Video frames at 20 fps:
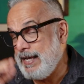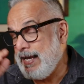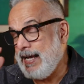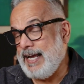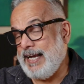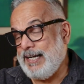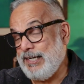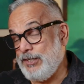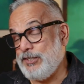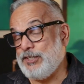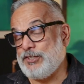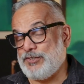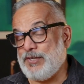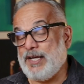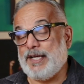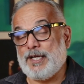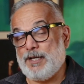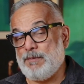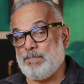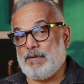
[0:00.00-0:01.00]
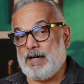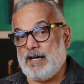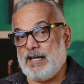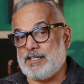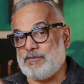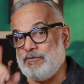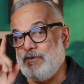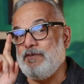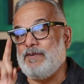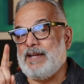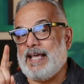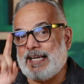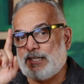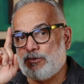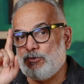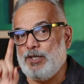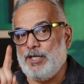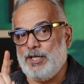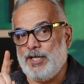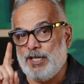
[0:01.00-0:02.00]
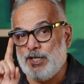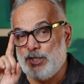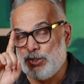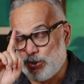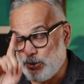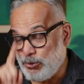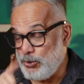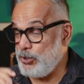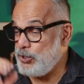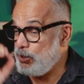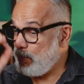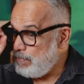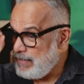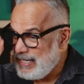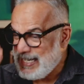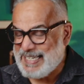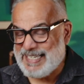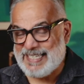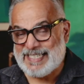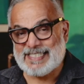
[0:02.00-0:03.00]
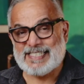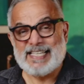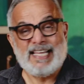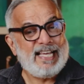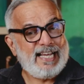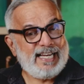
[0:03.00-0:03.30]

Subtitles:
and in the second part we will actually show you the BTS